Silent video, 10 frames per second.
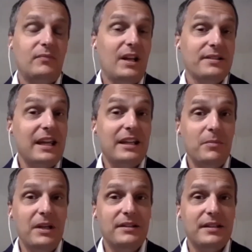
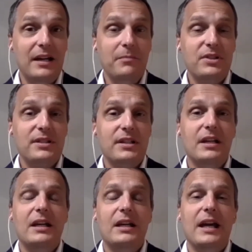settlement times
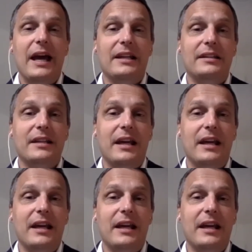and